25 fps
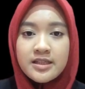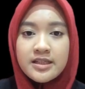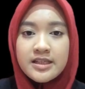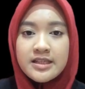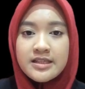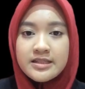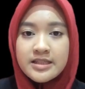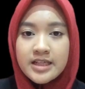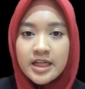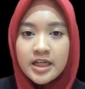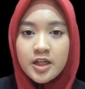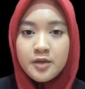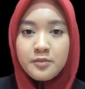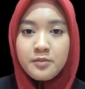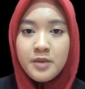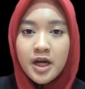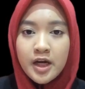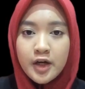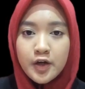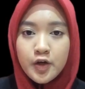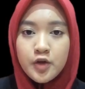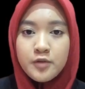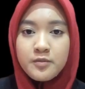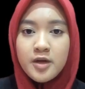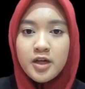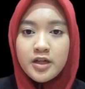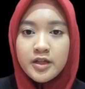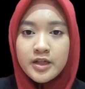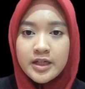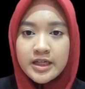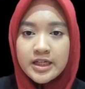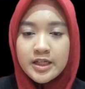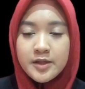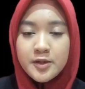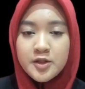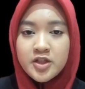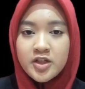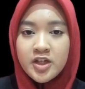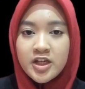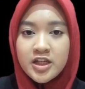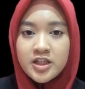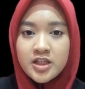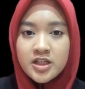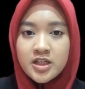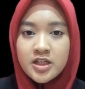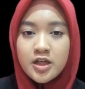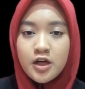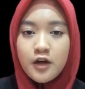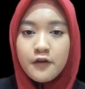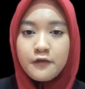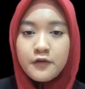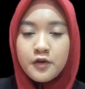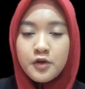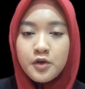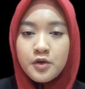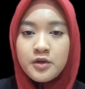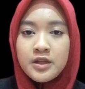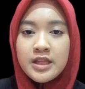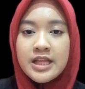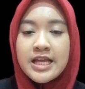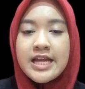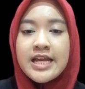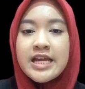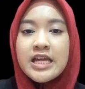inside the macromolecular structure of coal